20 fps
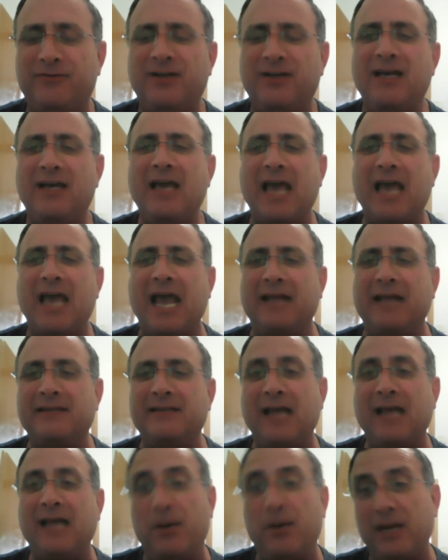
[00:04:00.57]
and how we
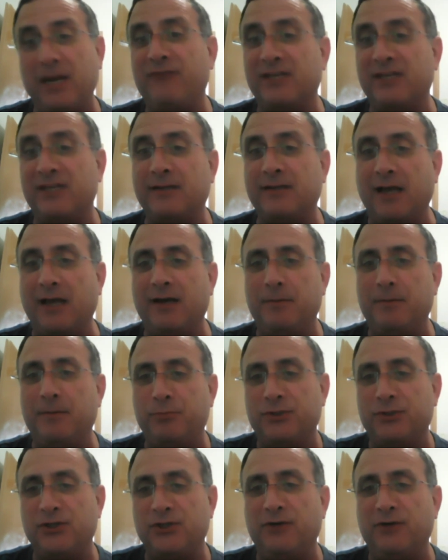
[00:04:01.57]
have to
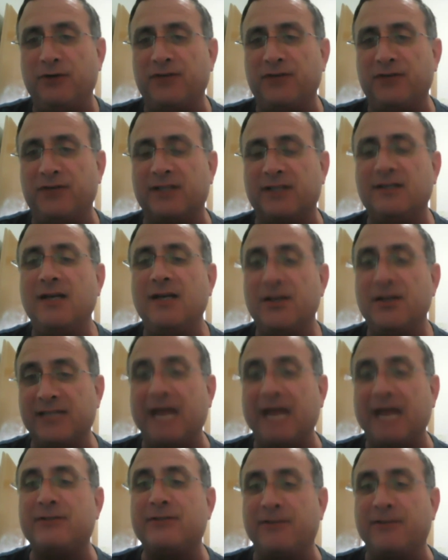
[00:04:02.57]
preserve it. So that's the
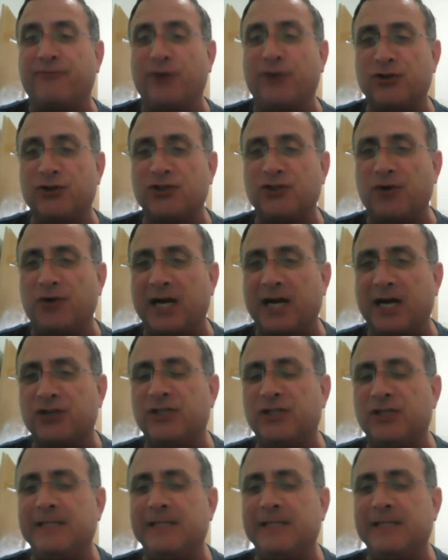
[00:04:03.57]
first direction.